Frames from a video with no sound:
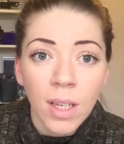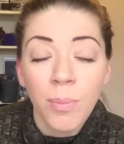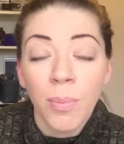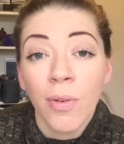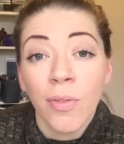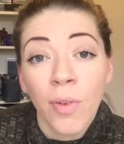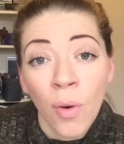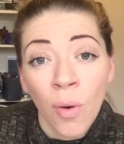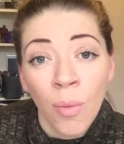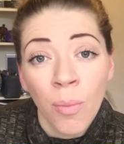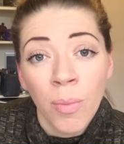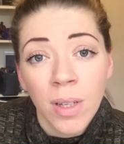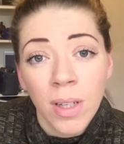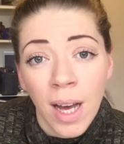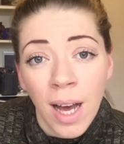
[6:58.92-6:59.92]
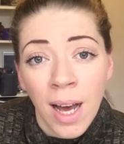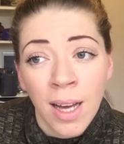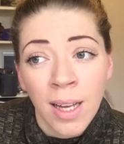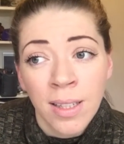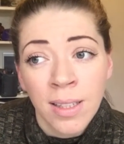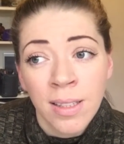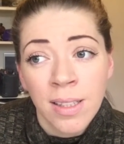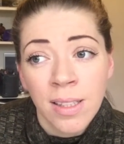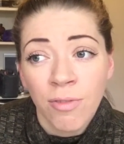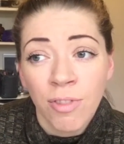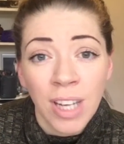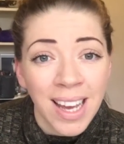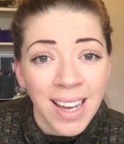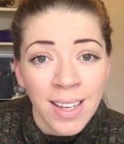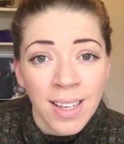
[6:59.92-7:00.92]
perform and
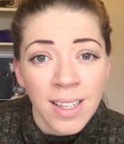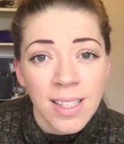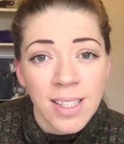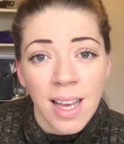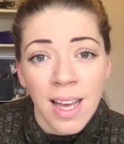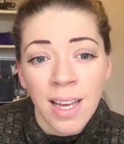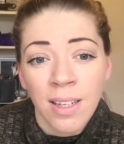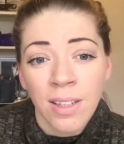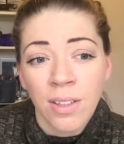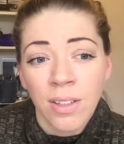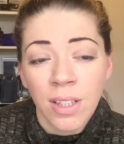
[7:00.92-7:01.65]
rehearse, and